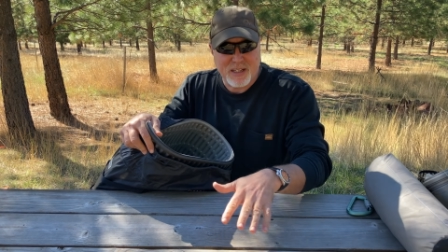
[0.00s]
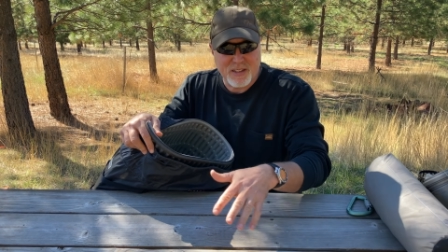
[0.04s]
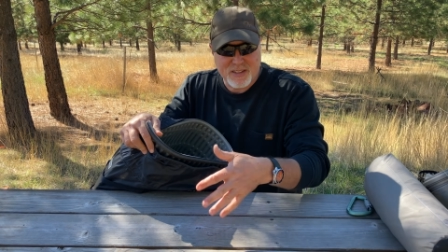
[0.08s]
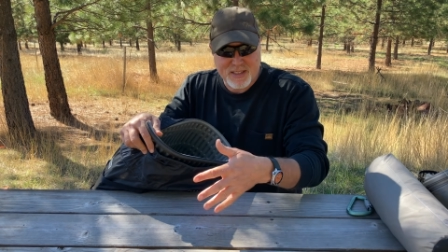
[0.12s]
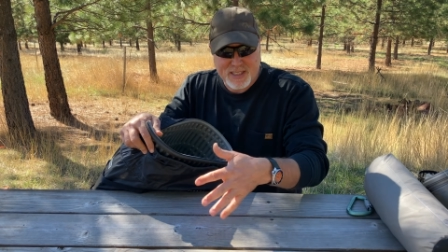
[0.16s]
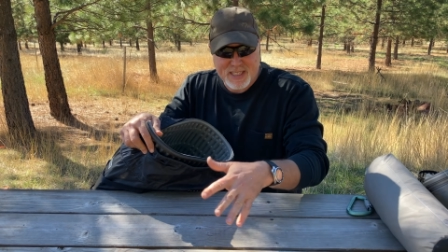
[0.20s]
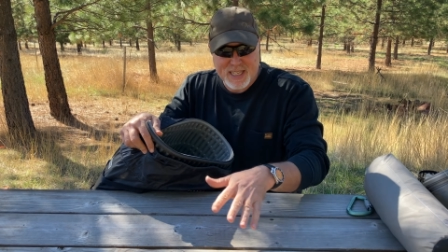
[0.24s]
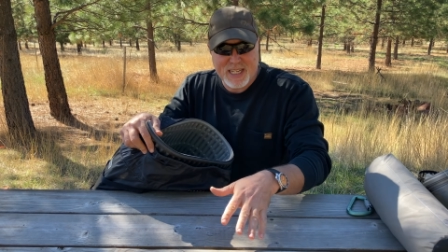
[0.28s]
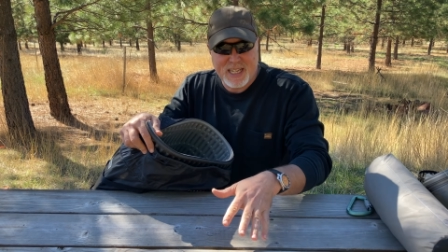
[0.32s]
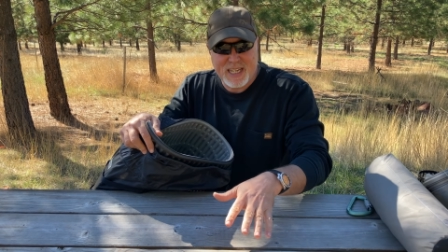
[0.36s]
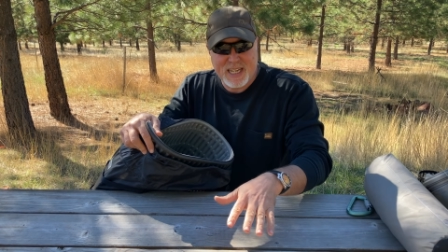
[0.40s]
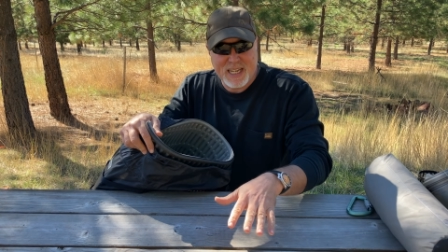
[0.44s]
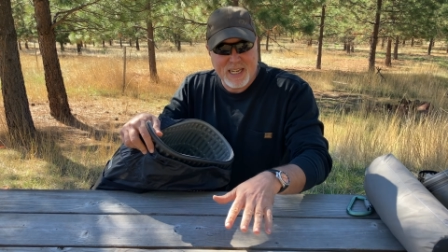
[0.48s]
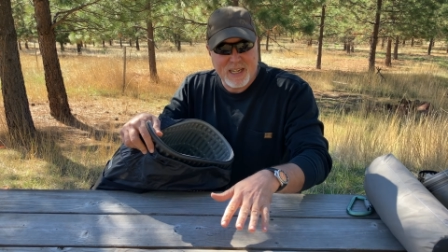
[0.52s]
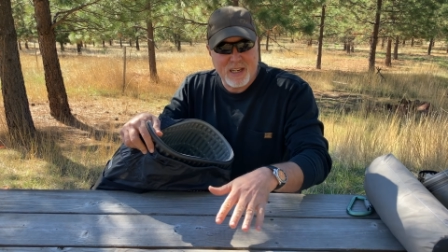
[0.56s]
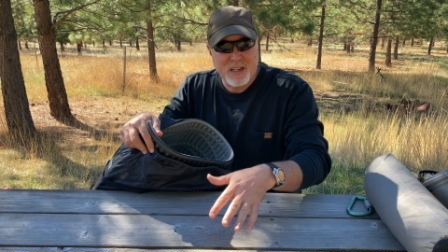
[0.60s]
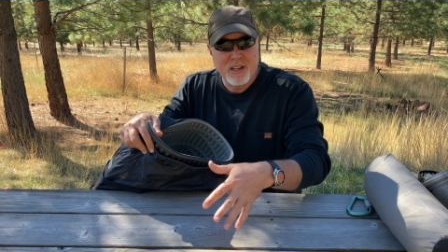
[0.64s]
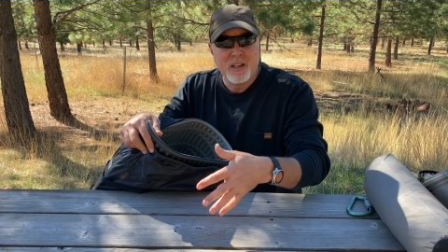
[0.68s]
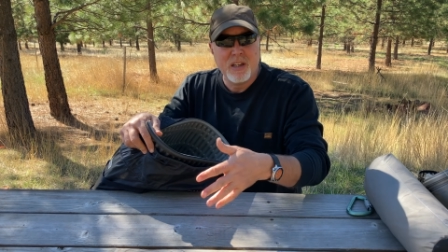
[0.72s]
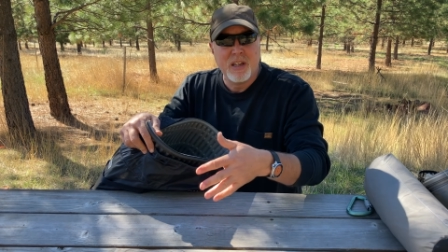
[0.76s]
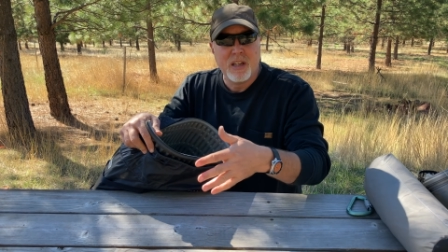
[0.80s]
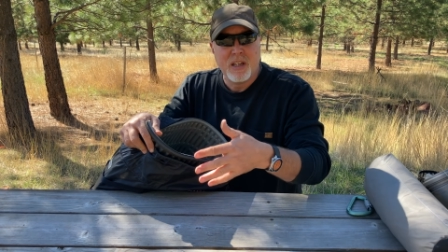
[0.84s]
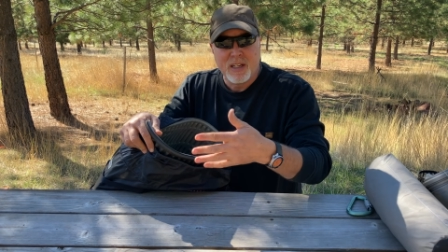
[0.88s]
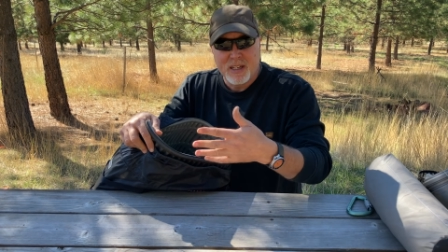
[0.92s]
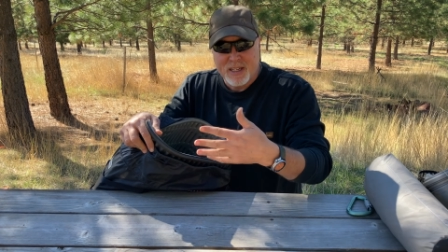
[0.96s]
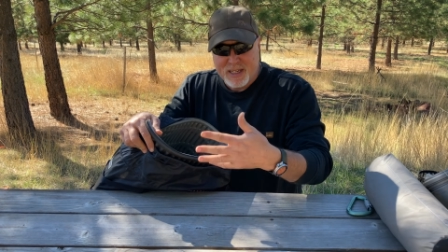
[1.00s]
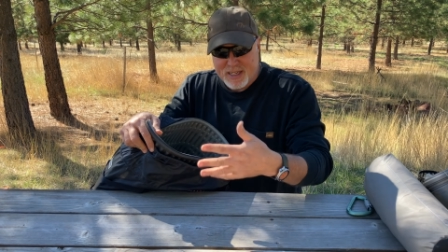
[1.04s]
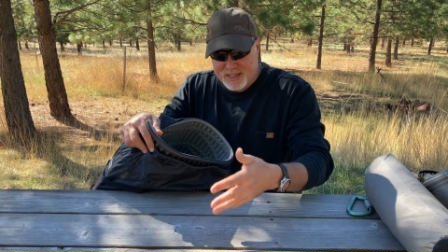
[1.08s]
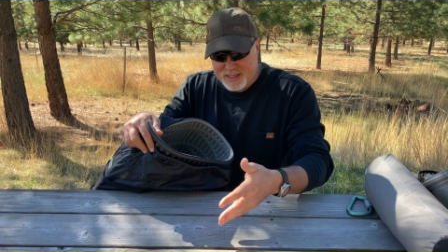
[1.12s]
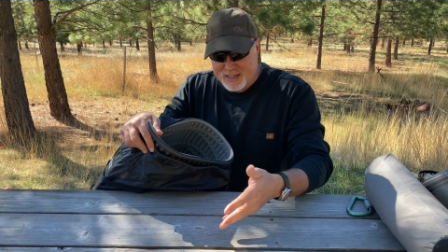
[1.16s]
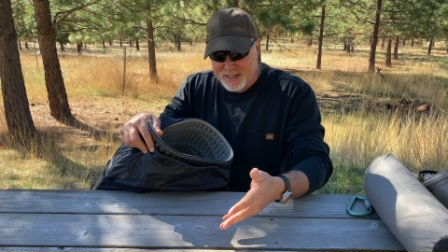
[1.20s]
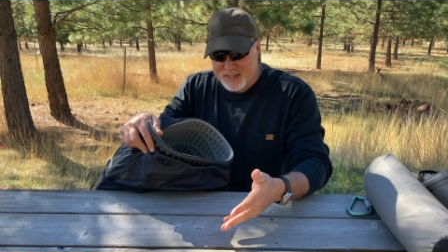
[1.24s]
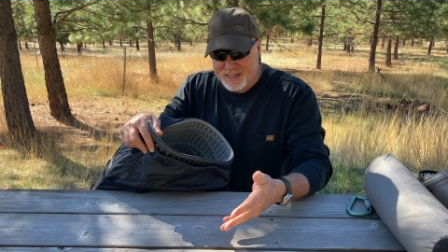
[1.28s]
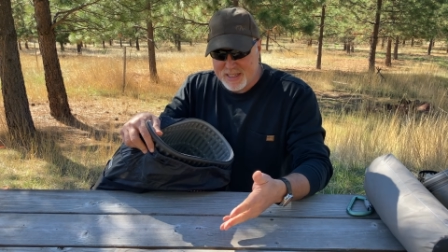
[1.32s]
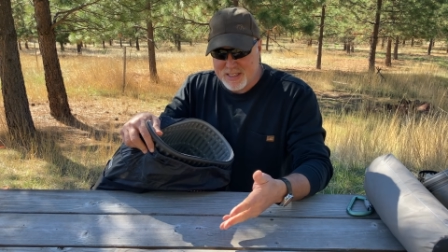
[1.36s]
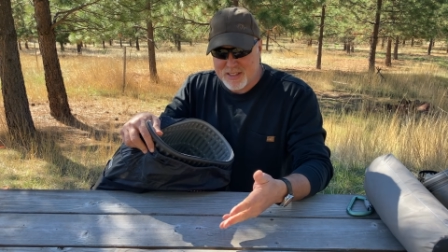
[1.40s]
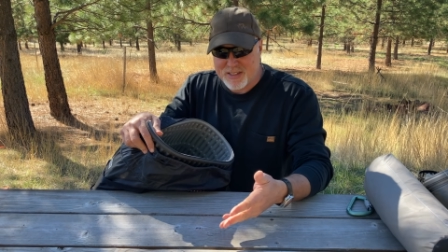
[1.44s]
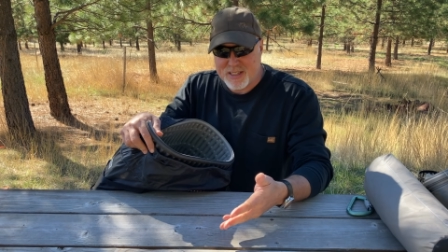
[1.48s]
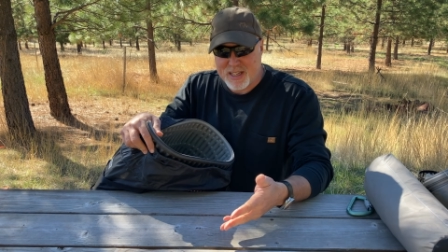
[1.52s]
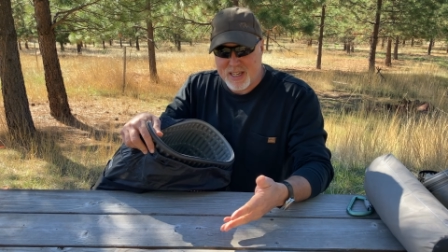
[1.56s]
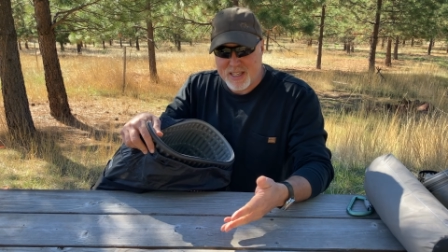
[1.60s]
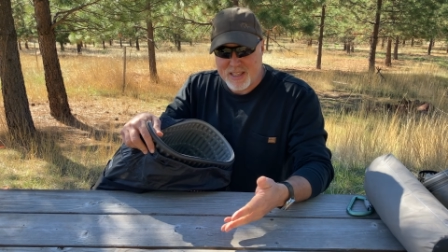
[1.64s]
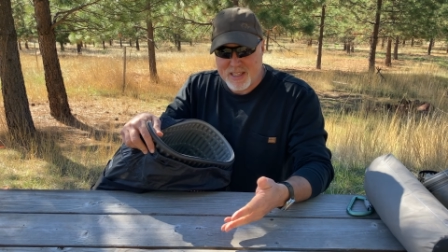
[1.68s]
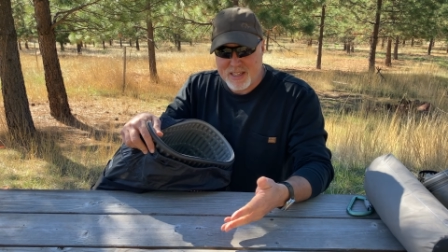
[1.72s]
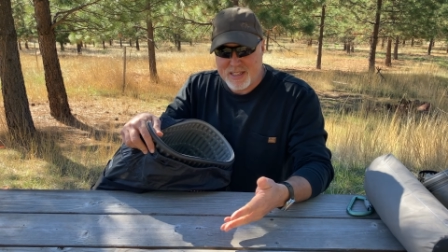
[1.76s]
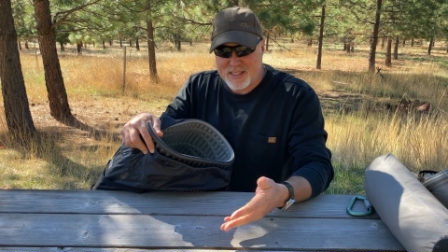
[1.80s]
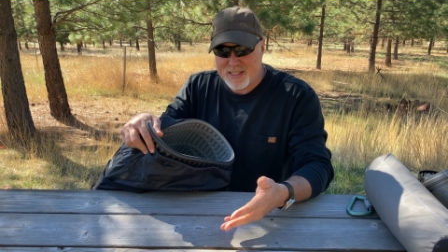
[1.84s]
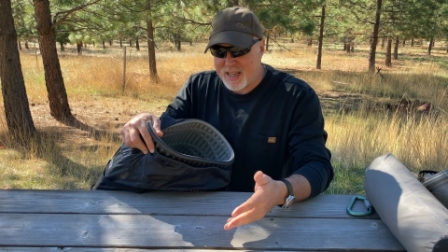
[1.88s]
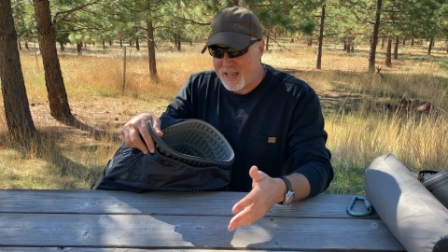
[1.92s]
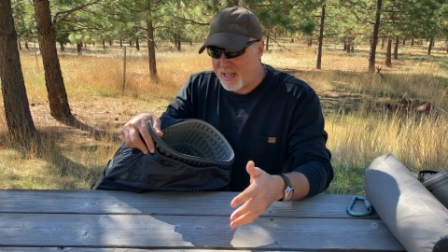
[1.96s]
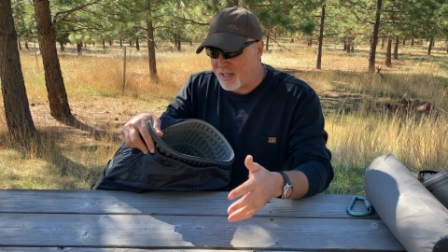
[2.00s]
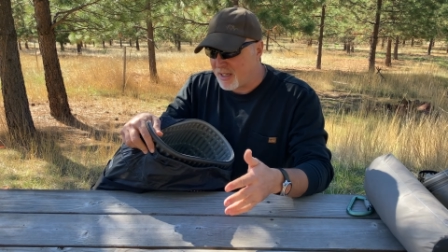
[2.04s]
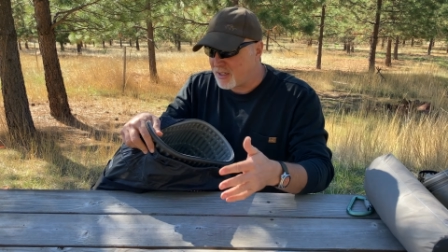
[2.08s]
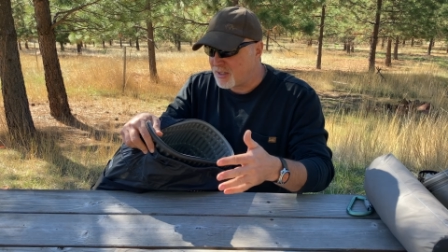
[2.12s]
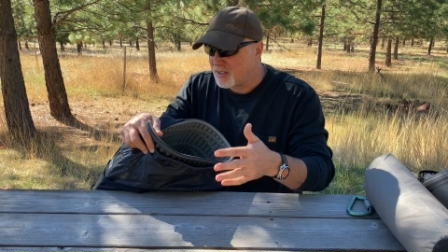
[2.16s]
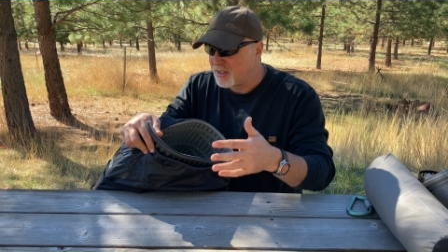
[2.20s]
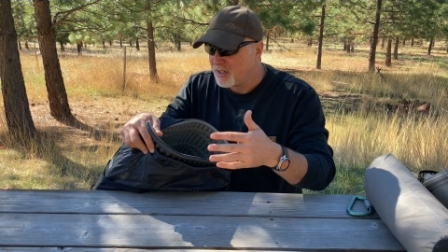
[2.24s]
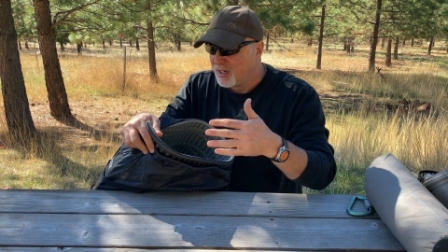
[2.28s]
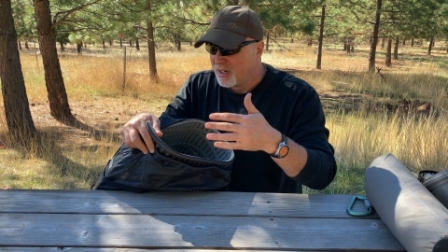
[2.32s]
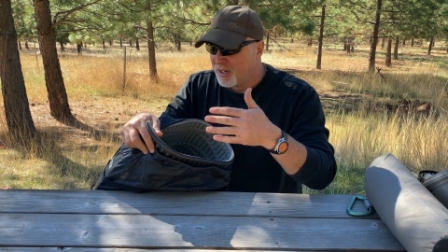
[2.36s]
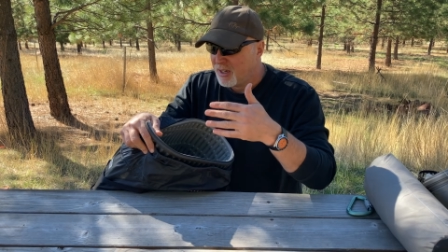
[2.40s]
sitting inside the tent.